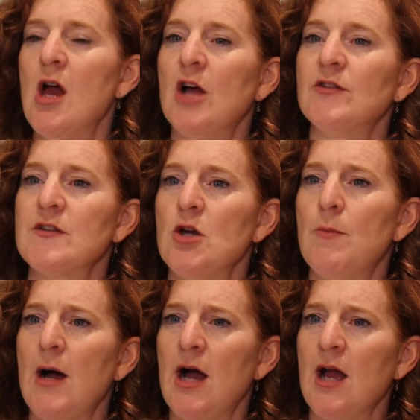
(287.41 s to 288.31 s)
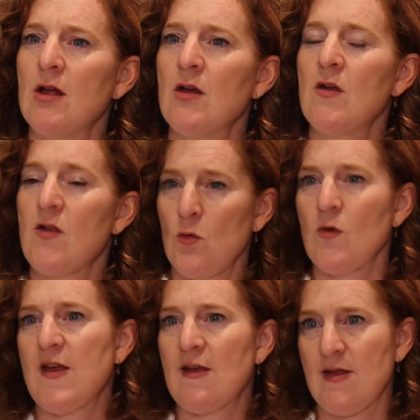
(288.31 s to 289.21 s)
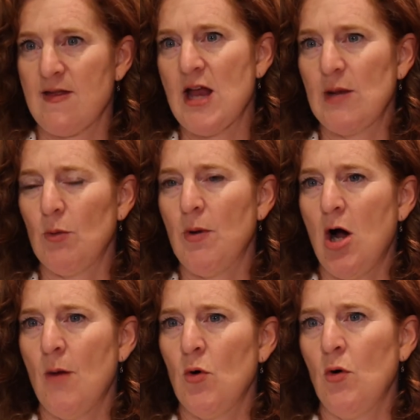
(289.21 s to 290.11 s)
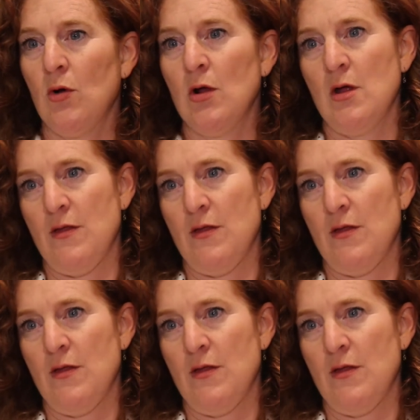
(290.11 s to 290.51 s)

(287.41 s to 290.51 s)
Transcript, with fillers: And so by sourcing sustainable palm oil,